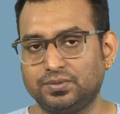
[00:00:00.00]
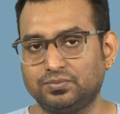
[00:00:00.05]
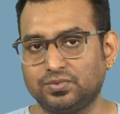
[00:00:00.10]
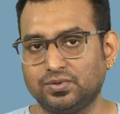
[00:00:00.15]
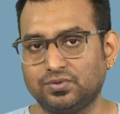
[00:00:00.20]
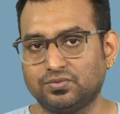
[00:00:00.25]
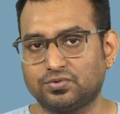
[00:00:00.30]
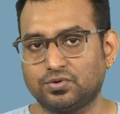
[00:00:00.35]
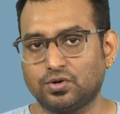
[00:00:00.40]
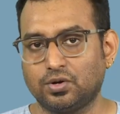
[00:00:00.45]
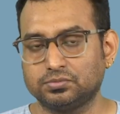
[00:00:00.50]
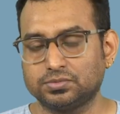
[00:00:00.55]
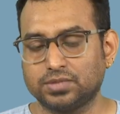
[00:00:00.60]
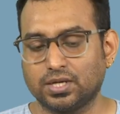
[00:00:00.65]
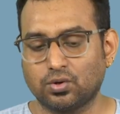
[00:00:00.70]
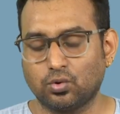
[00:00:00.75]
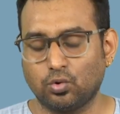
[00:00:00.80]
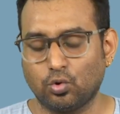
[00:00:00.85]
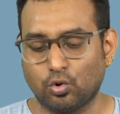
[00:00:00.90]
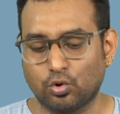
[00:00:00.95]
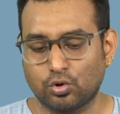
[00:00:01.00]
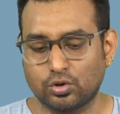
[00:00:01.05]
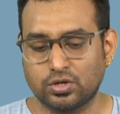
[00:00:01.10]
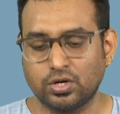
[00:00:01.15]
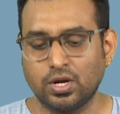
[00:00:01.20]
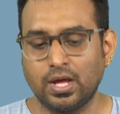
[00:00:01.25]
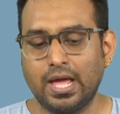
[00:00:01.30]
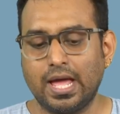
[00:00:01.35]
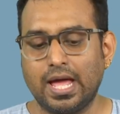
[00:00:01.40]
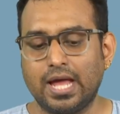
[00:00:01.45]
people from the
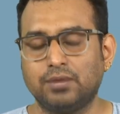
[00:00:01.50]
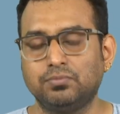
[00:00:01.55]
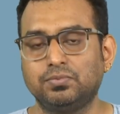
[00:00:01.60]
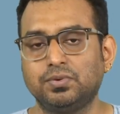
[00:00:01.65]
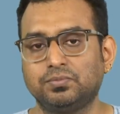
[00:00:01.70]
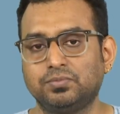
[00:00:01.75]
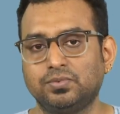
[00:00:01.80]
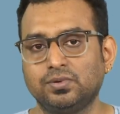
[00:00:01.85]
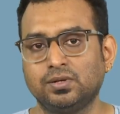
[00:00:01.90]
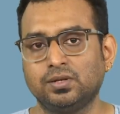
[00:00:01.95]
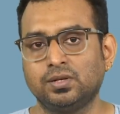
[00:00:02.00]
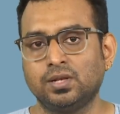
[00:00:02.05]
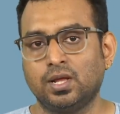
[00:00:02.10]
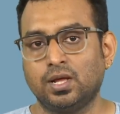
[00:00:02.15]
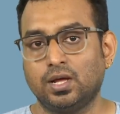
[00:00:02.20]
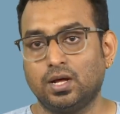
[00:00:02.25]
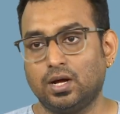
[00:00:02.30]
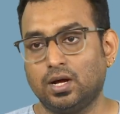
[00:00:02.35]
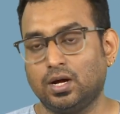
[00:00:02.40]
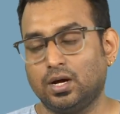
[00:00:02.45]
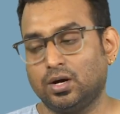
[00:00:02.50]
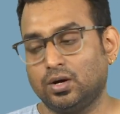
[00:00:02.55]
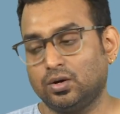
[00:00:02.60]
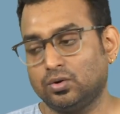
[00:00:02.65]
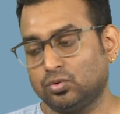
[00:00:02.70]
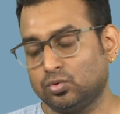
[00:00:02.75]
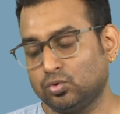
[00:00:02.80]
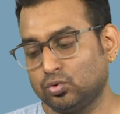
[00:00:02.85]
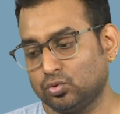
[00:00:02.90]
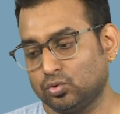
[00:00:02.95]
court and people
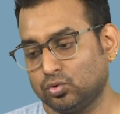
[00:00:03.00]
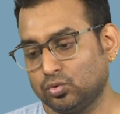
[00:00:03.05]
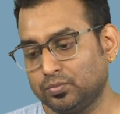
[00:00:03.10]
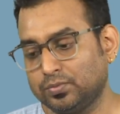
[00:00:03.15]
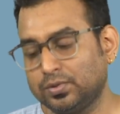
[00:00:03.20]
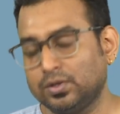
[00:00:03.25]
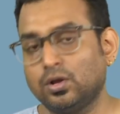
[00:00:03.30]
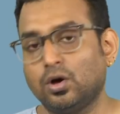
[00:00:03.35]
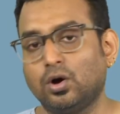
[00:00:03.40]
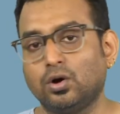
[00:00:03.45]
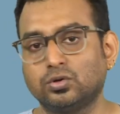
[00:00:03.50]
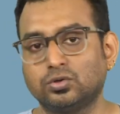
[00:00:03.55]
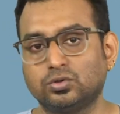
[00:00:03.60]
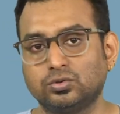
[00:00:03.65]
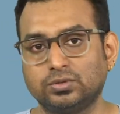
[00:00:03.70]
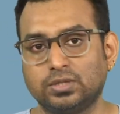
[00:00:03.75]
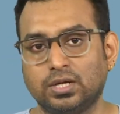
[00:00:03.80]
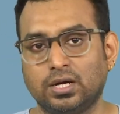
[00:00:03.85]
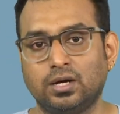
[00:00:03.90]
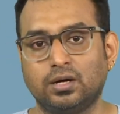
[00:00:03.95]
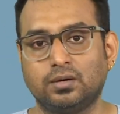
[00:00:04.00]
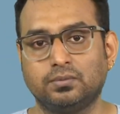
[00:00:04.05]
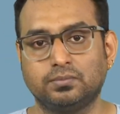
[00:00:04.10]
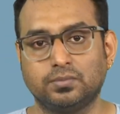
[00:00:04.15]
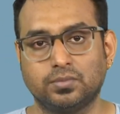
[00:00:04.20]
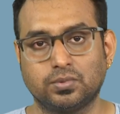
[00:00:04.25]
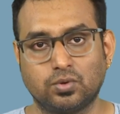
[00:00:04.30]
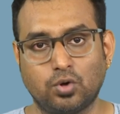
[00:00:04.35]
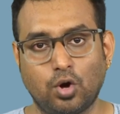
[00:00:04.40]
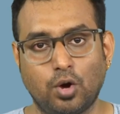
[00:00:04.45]
uh, who, who belong to the
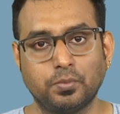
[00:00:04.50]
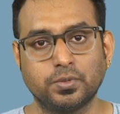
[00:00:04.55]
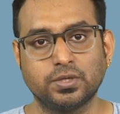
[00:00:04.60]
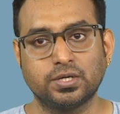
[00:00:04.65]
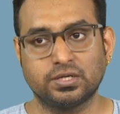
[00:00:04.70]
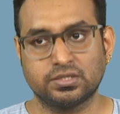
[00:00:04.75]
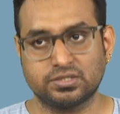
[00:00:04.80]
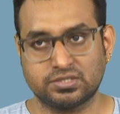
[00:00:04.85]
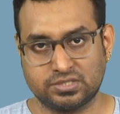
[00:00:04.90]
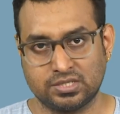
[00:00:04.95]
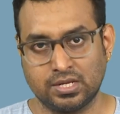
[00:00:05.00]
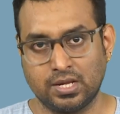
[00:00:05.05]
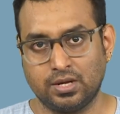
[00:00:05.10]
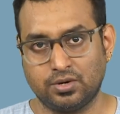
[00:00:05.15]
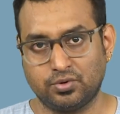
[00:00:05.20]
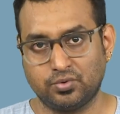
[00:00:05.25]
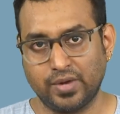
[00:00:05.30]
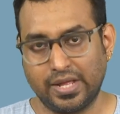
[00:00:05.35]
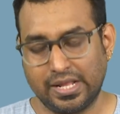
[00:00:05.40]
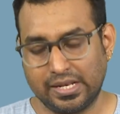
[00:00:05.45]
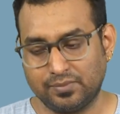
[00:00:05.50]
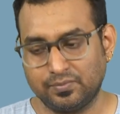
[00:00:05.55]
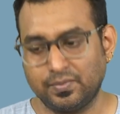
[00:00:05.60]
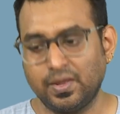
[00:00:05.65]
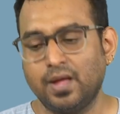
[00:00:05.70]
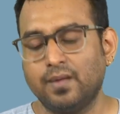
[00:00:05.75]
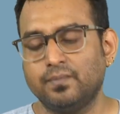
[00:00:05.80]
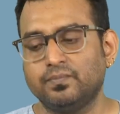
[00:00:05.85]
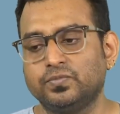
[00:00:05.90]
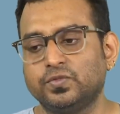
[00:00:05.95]
commoners realm
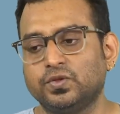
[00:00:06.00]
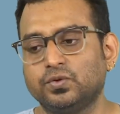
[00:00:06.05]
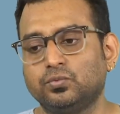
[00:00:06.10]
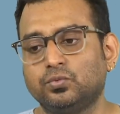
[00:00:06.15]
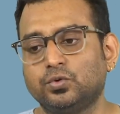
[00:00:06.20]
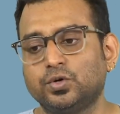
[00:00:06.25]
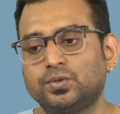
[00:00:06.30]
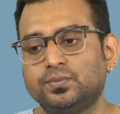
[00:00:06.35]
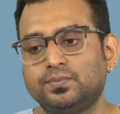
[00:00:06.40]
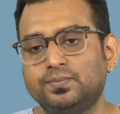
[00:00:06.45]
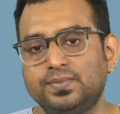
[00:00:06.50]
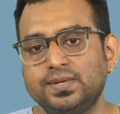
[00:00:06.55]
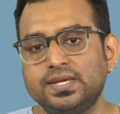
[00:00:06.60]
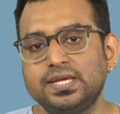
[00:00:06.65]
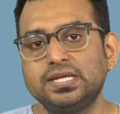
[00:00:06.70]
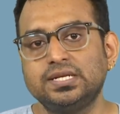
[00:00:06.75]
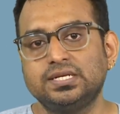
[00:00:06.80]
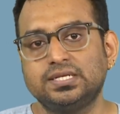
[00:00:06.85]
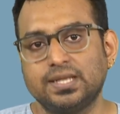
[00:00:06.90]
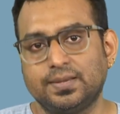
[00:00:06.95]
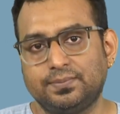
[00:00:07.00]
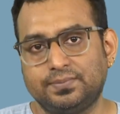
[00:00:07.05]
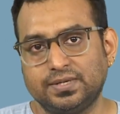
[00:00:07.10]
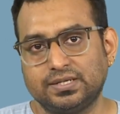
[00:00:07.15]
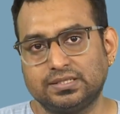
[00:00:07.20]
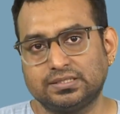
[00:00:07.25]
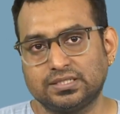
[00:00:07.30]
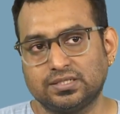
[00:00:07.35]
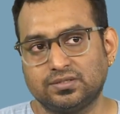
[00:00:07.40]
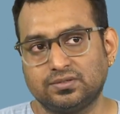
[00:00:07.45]
would be
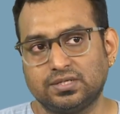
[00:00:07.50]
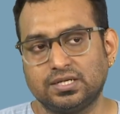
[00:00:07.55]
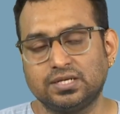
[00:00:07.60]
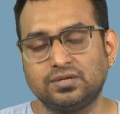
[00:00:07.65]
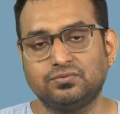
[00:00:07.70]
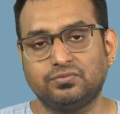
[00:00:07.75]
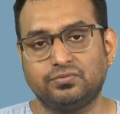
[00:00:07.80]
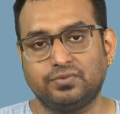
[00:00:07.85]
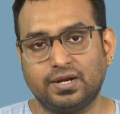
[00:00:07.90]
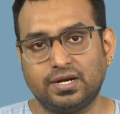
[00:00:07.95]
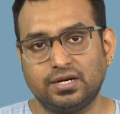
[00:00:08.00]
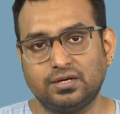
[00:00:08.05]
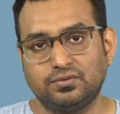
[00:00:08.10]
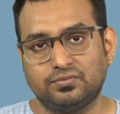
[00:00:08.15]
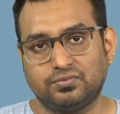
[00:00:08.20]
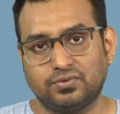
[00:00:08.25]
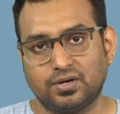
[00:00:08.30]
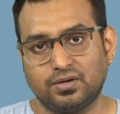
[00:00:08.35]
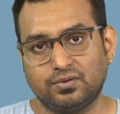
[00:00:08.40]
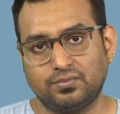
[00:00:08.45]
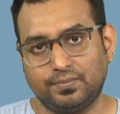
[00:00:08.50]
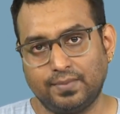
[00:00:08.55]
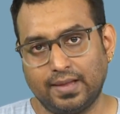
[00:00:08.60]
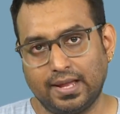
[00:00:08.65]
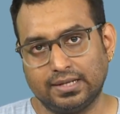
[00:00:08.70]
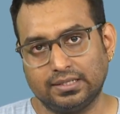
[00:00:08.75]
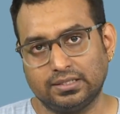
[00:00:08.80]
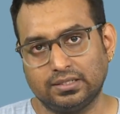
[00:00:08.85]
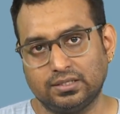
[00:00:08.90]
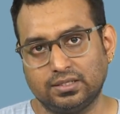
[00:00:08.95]
depicted in very different
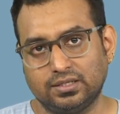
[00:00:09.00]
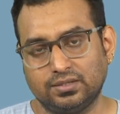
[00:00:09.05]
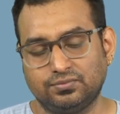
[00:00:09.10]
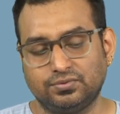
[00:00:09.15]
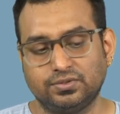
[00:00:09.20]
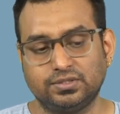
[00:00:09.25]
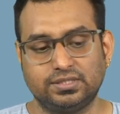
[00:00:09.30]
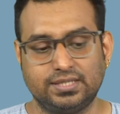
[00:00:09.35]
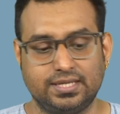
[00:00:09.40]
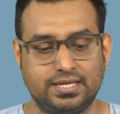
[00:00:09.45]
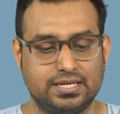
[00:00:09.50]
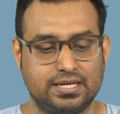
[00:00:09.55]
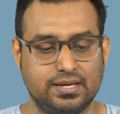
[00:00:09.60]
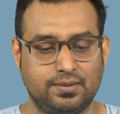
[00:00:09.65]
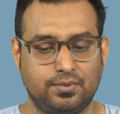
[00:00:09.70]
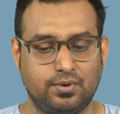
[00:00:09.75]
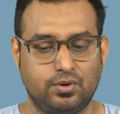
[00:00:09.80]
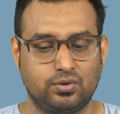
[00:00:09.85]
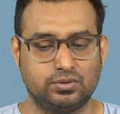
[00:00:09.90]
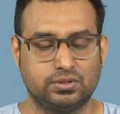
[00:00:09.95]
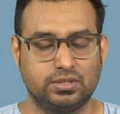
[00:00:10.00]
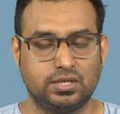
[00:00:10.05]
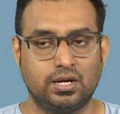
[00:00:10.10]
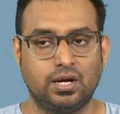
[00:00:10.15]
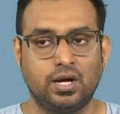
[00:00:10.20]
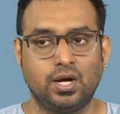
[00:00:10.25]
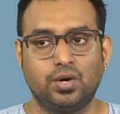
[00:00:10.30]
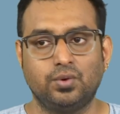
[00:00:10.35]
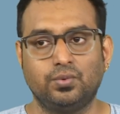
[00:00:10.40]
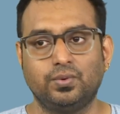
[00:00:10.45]
manner if we think about the
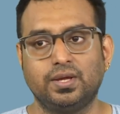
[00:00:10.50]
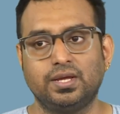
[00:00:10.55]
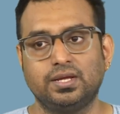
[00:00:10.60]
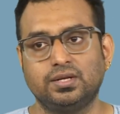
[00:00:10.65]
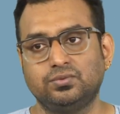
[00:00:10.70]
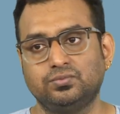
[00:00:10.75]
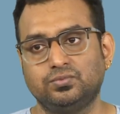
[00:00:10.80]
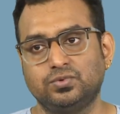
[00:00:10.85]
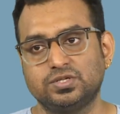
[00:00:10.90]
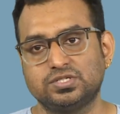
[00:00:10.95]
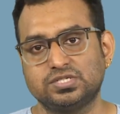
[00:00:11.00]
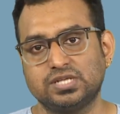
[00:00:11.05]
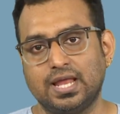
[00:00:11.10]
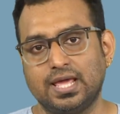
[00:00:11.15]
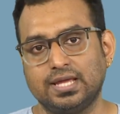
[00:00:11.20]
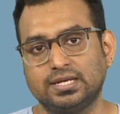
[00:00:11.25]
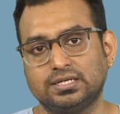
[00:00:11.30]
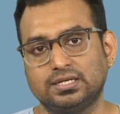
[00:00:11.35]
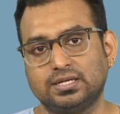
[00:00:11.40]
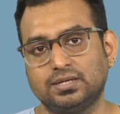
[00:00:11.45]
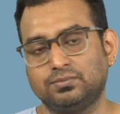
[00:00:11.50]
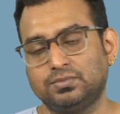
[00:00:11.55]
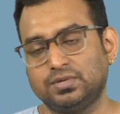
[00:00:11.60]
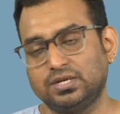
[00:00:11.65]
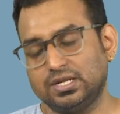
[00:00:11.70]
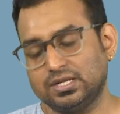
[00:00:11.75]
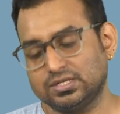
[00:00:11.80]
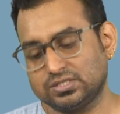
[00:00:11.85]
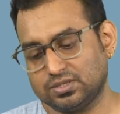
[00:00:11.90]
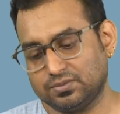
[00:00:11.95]
way in which like
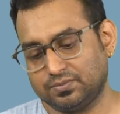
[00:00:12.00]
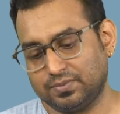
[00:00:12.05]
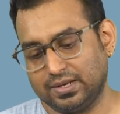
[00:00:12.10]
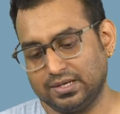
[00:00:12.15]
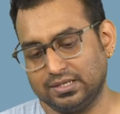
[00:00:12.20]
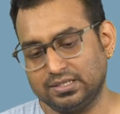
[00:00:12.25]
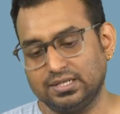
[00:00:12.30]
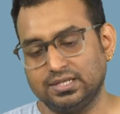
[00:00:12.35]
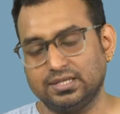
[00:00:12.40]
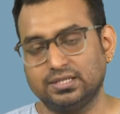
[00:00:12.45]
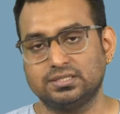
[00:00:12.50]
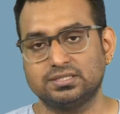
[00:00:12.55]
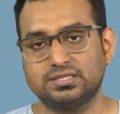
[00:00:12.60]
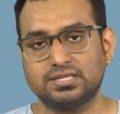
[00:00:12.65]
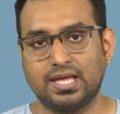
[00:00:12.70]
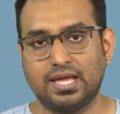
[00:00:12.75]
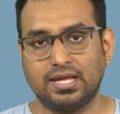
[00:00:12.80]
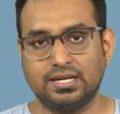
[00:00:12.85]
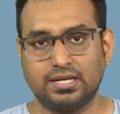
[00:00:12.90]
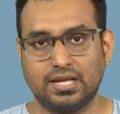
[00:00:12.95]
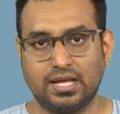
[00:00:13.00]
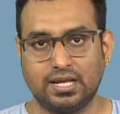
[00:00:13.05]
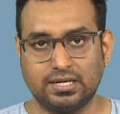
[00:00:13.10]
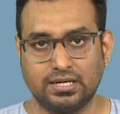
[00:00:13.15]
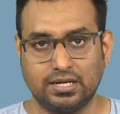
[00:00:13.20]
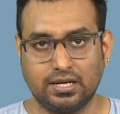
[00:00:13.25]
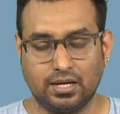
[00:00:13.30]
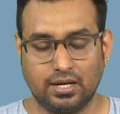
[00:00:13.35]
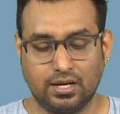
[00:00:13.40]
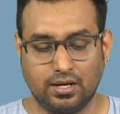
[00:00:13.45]
miniature paintings and
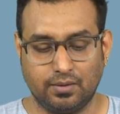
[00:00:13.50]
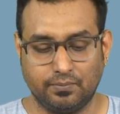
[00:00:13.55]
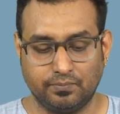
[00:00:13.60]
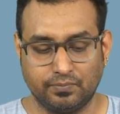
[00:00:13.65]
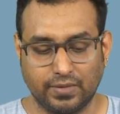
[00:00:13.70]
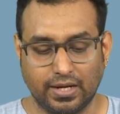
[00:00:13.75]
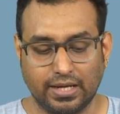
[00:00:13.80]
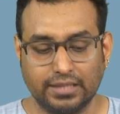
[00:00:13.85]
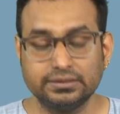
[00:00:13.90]
and um,